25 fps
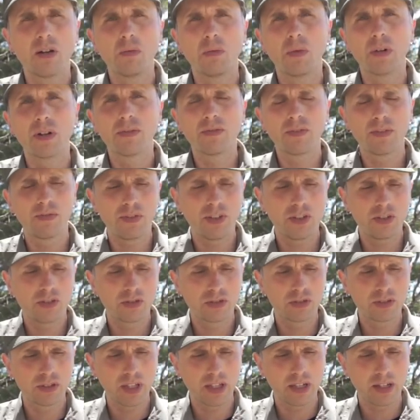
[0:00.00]
One of the
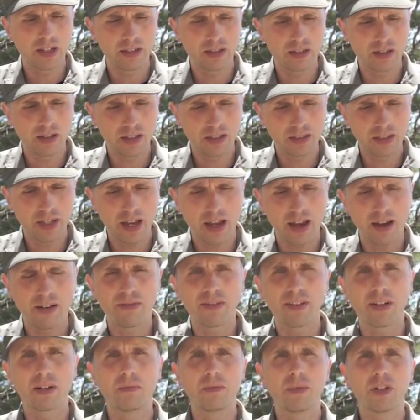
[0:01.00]
features that it does
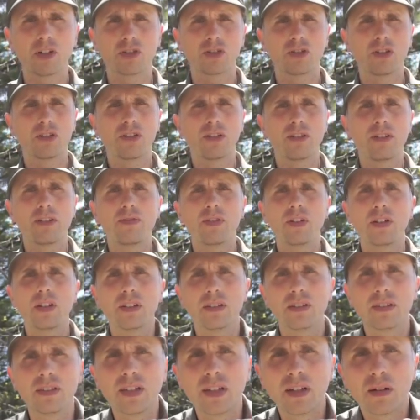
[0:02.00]
have, I'm not sure if you
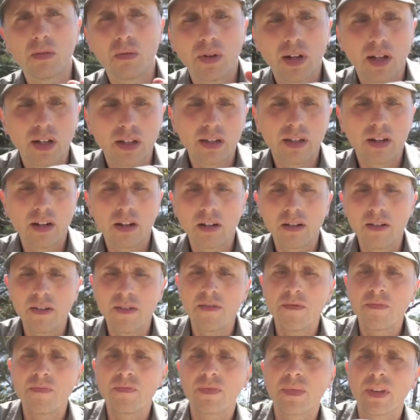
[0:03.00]
can see it well here,
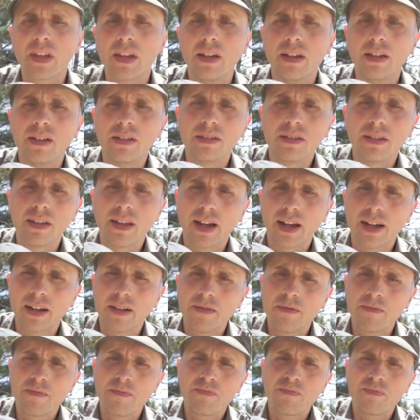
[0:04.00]
is that
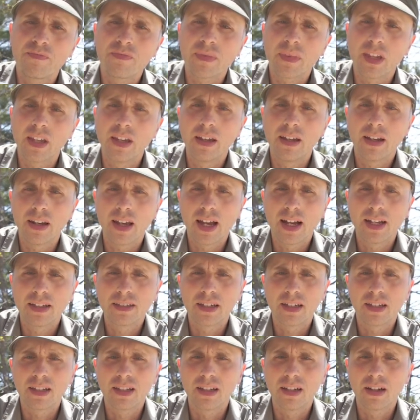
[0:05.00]
it
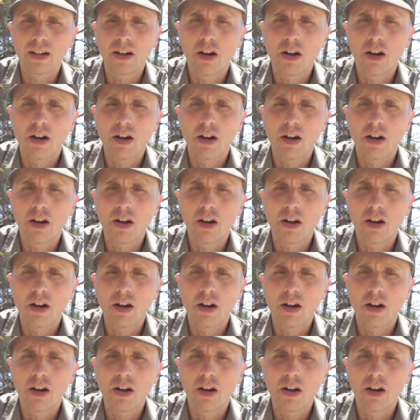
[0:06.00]
has a